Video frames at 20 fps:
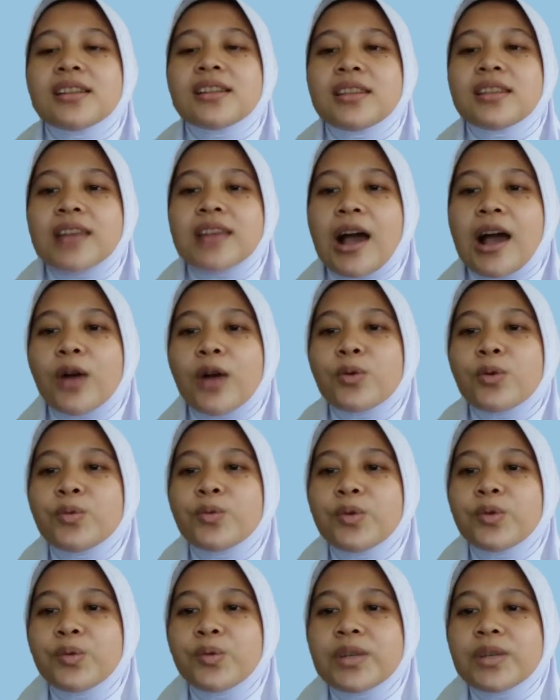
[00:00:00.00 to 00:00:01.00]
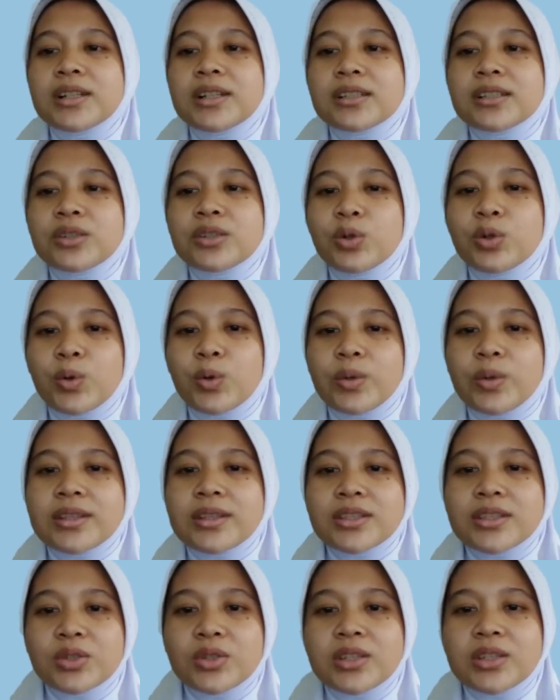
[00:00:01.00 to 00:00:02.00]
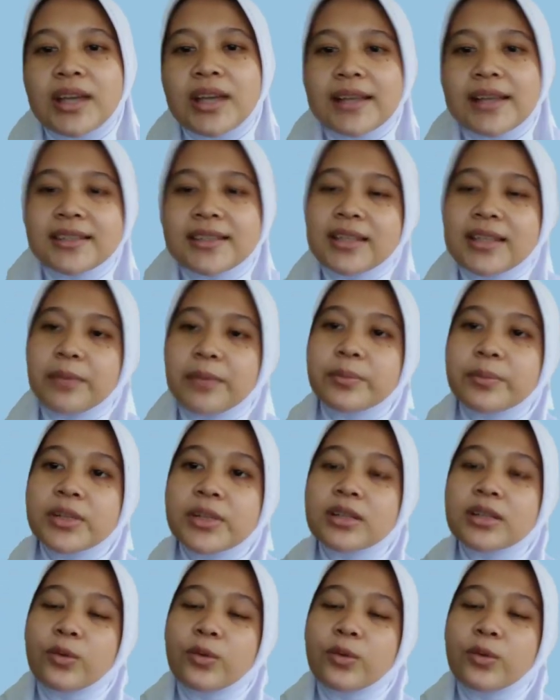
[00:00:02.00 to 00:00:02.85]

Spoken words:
now we will go into the example